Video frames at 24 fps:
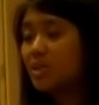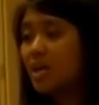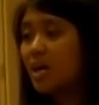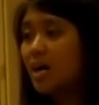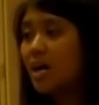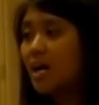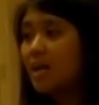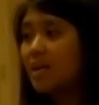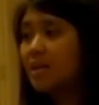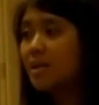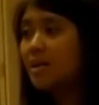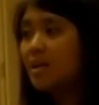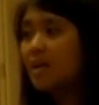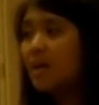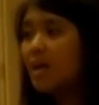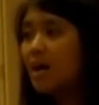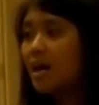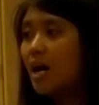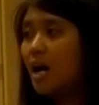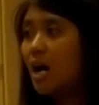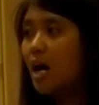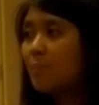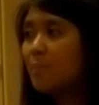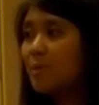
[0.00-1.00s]
God.
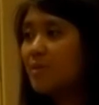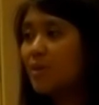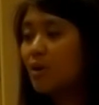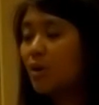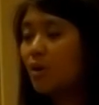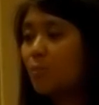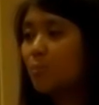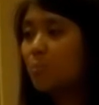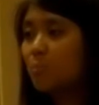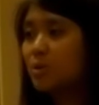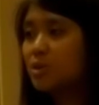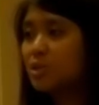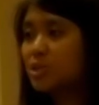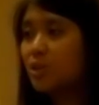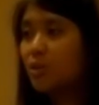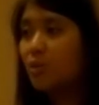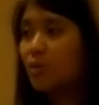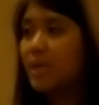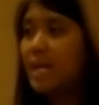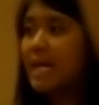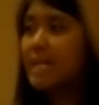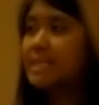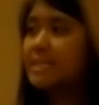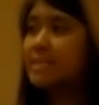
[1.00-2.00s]
Um, and there are
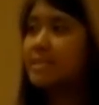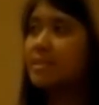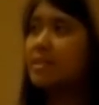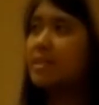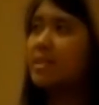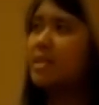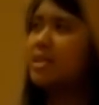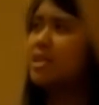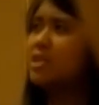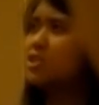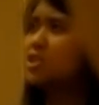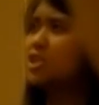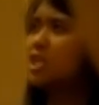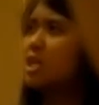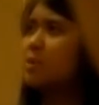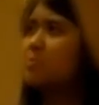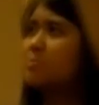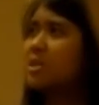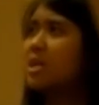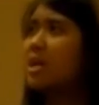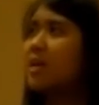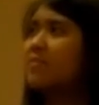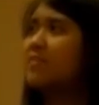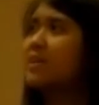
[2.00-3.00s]
particular cases in
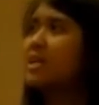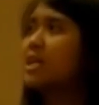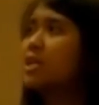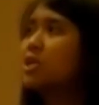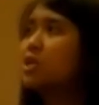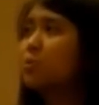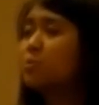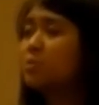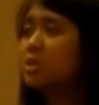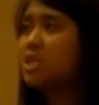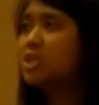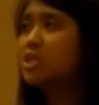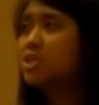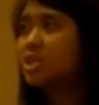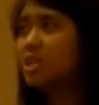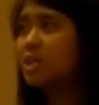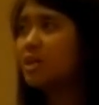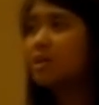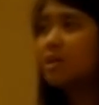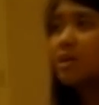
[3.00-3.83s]
Egypt and I think Indonesia